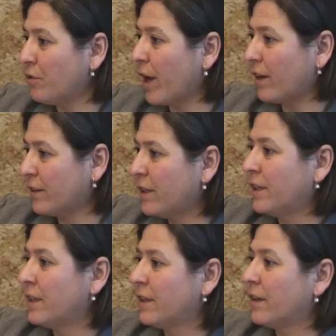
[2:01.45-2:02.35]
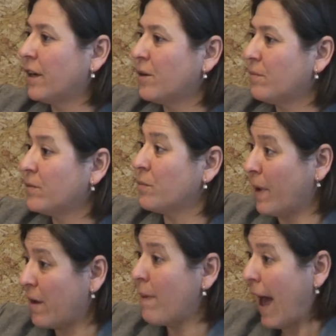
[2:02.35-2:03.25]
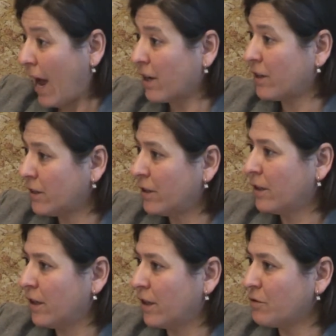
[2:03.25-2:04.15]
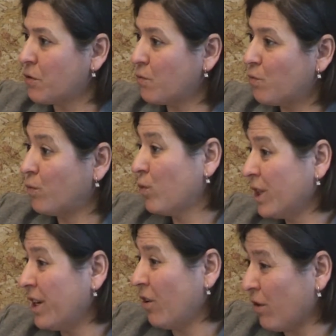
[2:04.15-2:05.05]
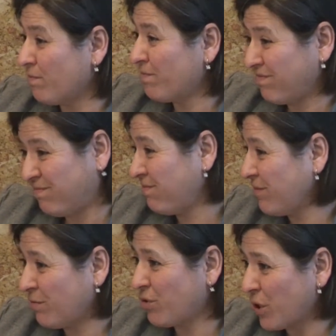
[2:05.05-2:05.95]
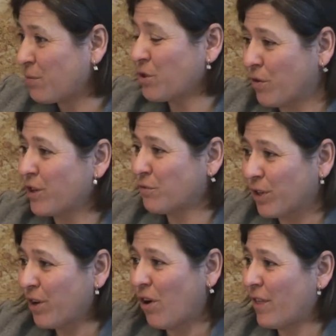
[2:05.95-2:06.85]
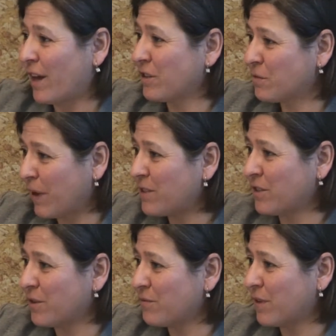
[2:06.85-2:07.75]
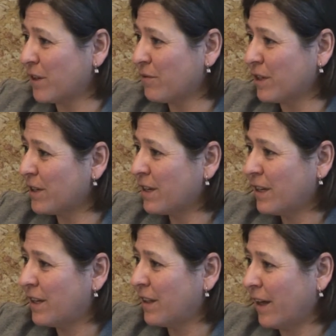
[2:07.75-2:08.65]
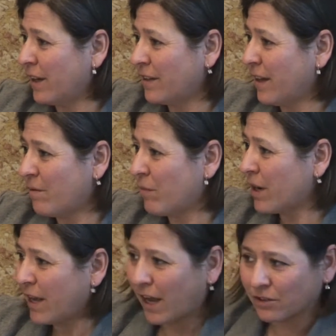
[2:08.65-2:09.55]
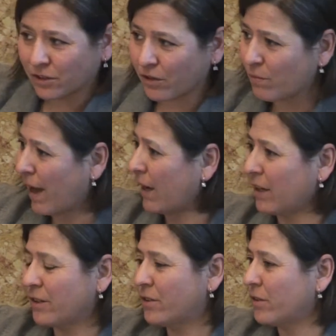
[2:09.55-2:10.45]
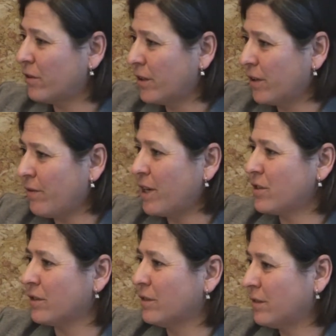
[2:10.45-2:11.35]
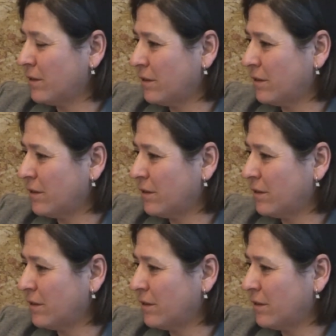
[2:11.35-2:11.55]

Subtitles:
that you get to pay back. So really, are prescription drugs really all that expensive, given that that money has to go back into innovation?